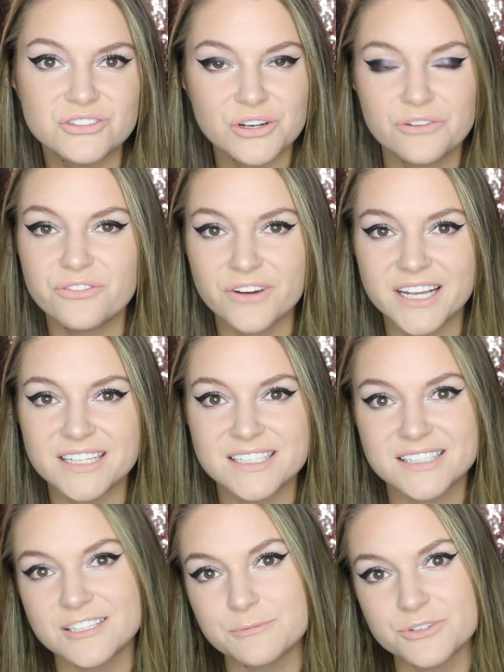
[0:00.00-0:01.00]
Don't forget
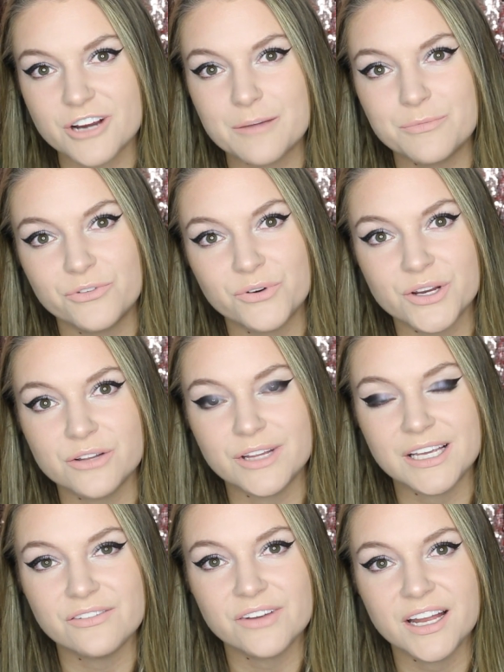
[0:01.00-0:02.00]
to subscribe before you leave,